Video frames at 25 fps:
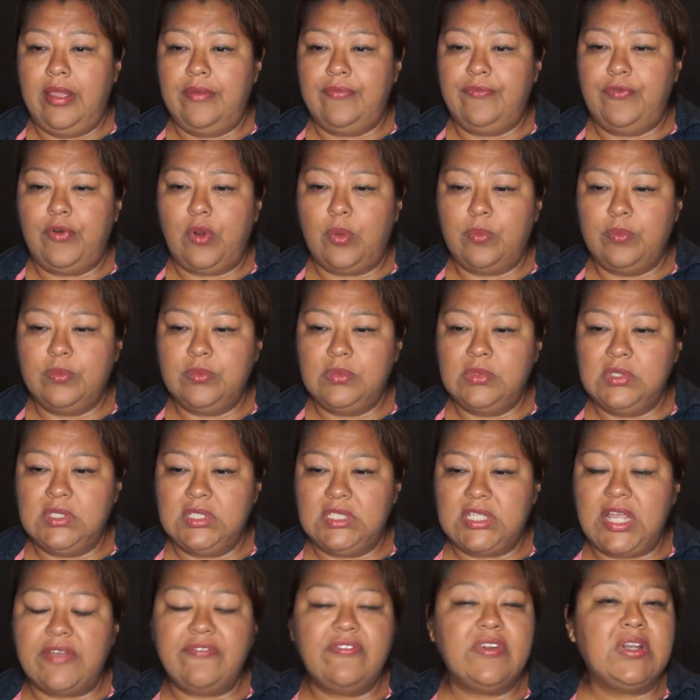from
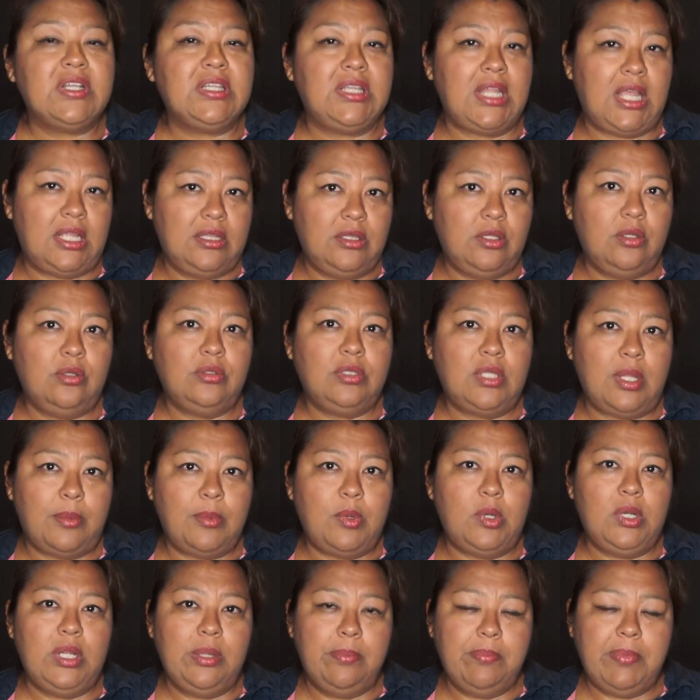San Fernando,
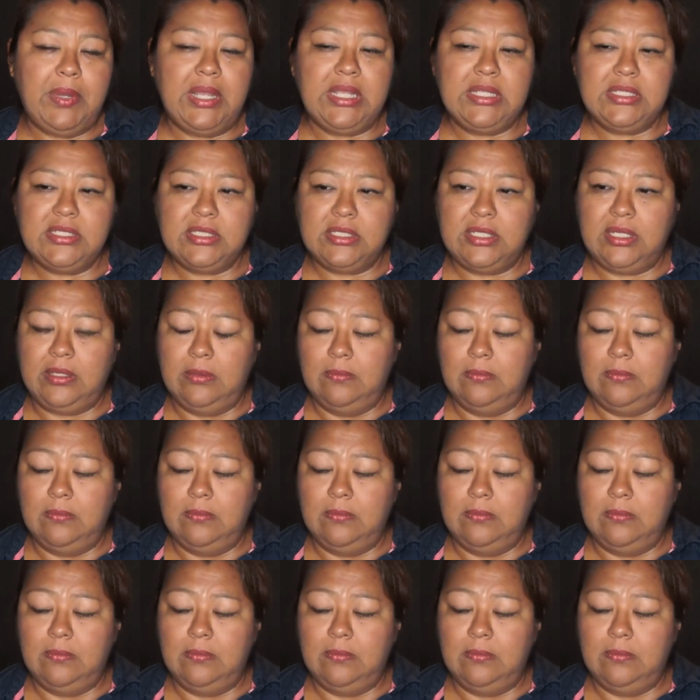Tamaulipas.